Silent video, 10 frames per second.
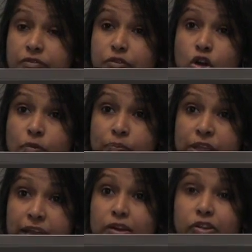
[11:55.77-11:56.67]
from
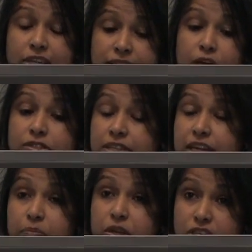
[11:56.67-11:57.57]
the areas
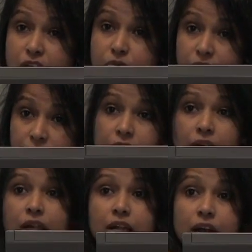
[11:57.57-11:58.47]
outside Peshawar.
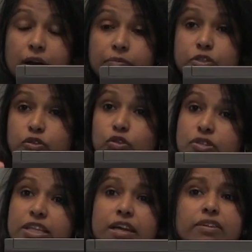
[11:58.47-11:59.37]
So
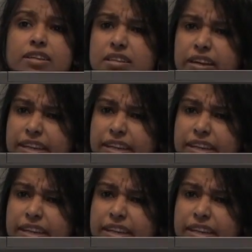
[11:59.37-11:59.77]
those areas are